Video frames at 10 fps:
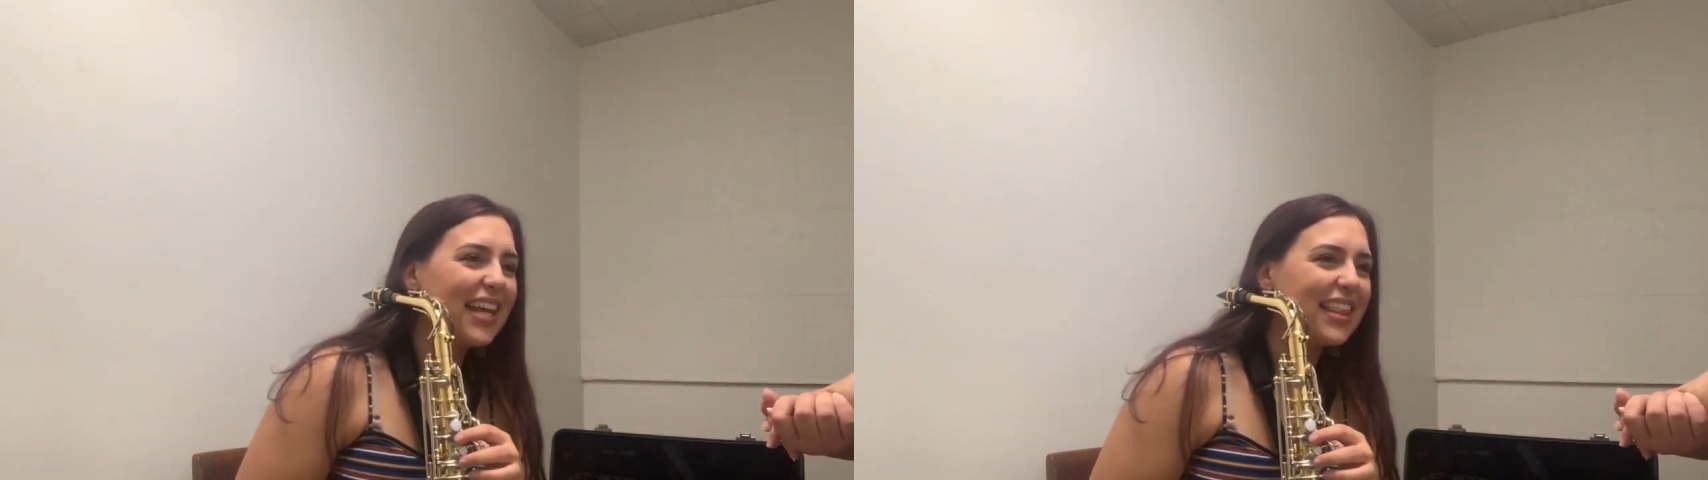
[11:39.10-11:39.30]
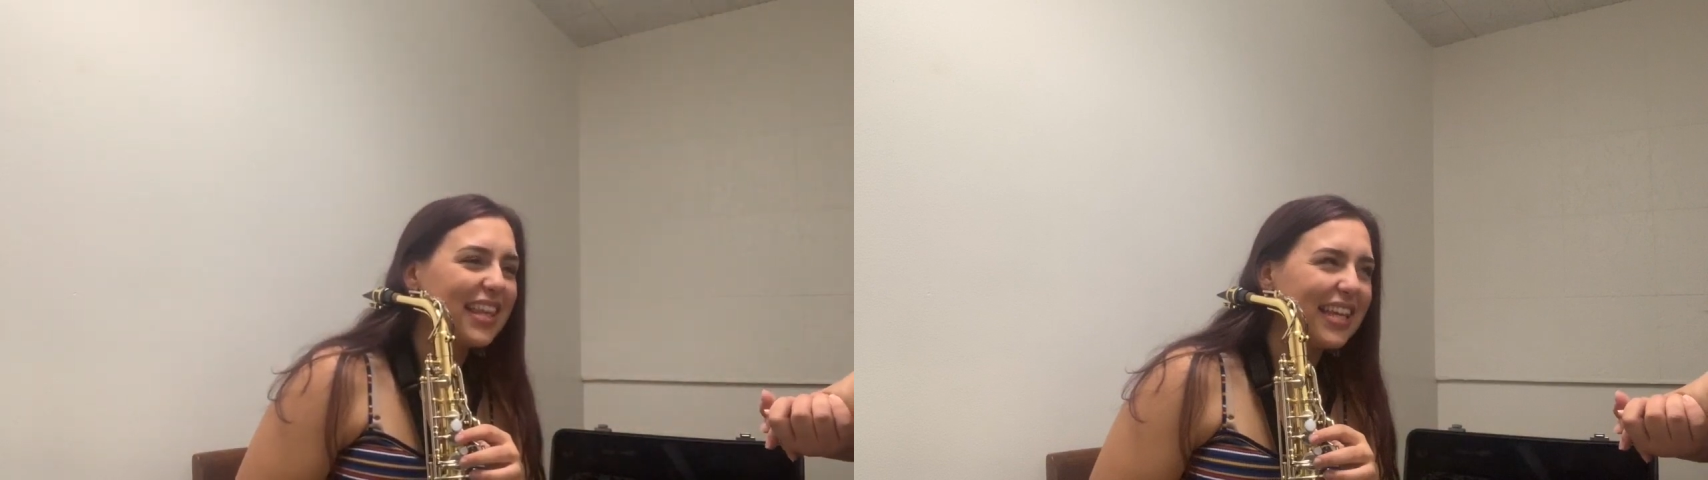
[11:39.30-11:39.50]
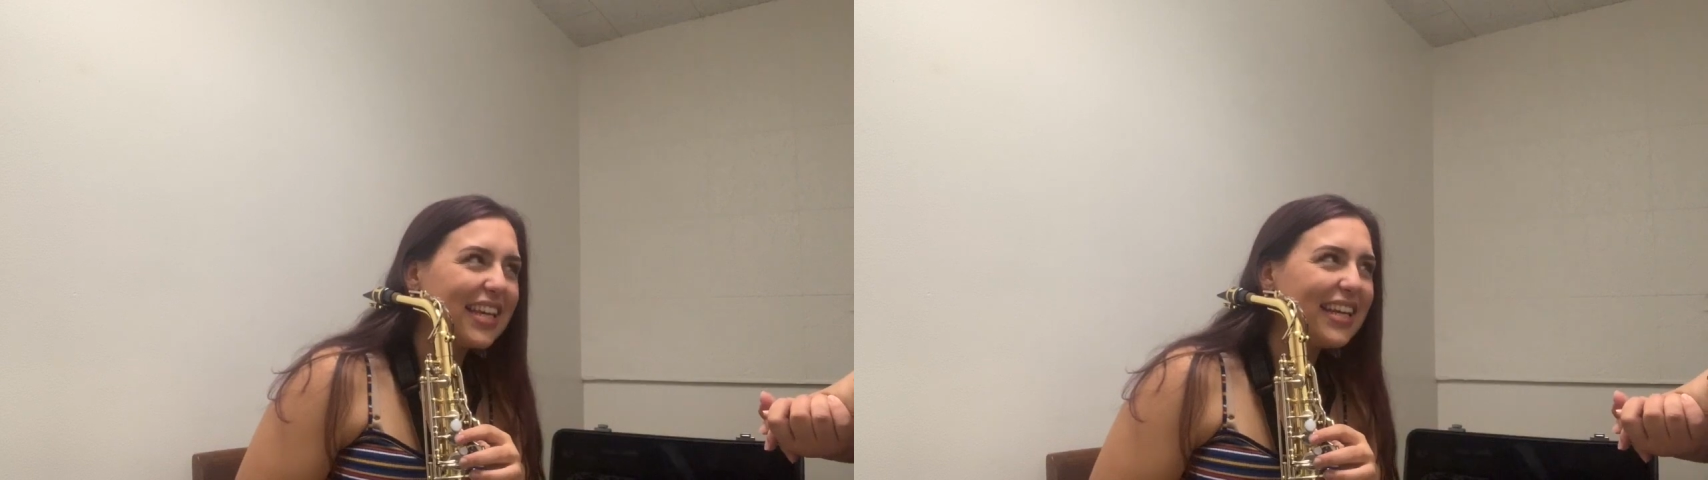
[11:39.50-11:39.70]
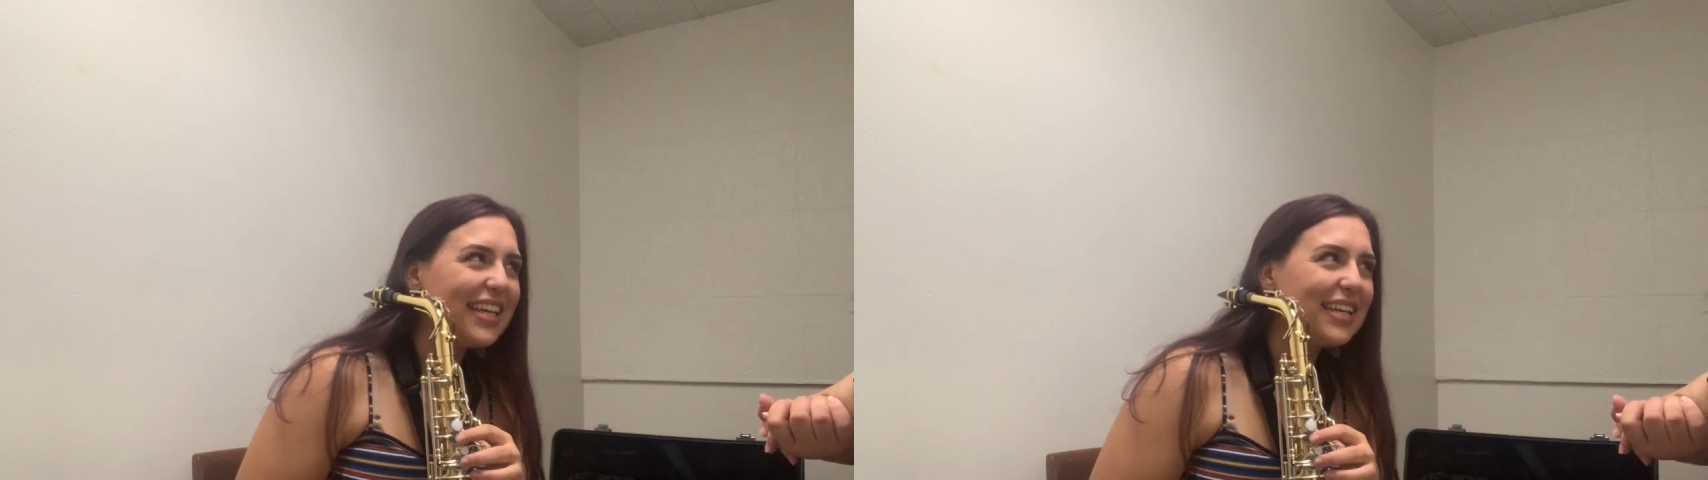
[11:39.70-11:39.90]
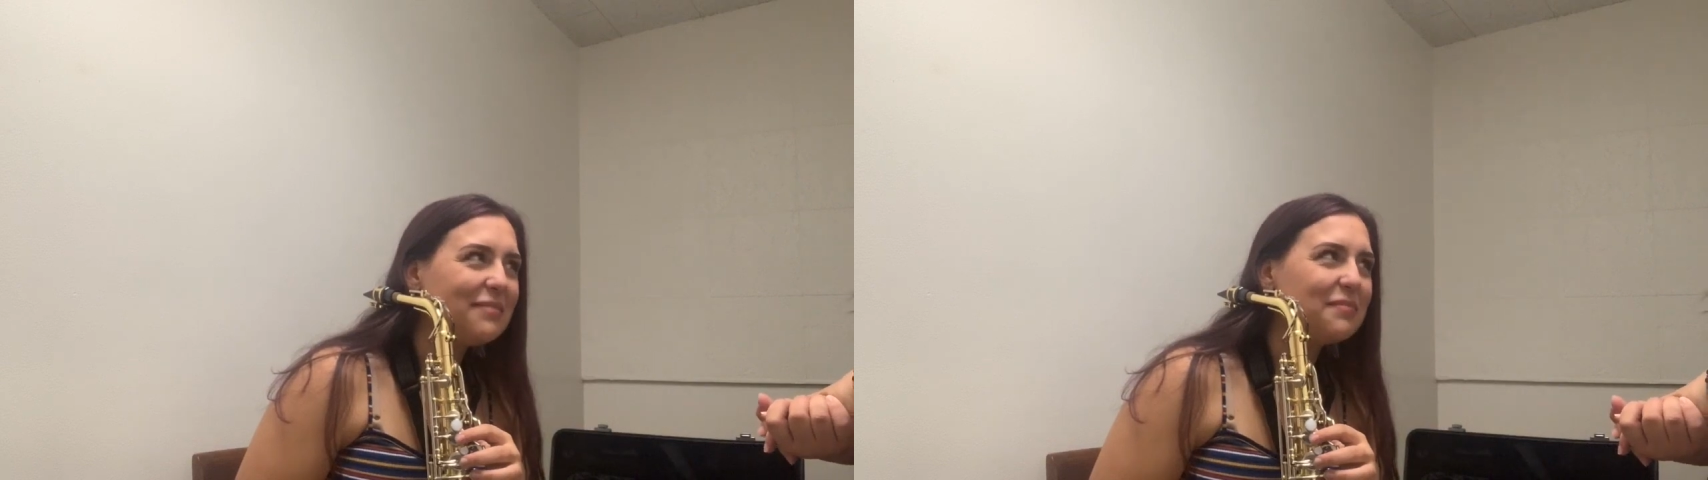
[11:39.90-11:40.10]
I think I
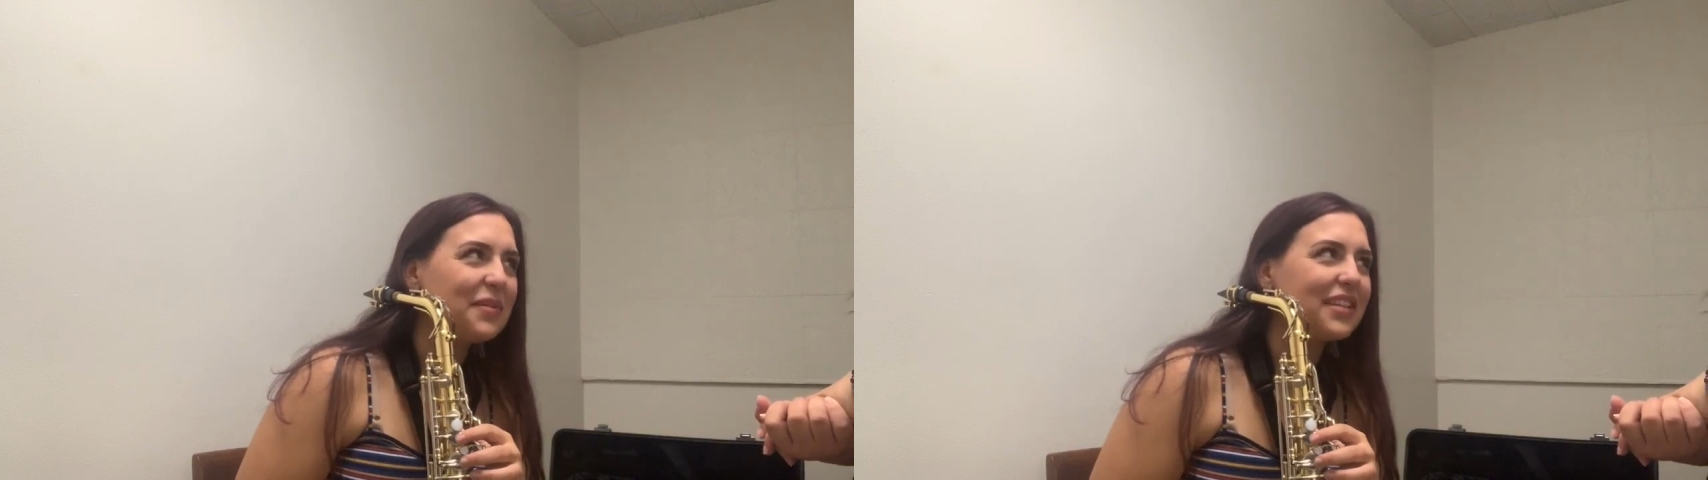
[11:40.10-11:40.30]
am,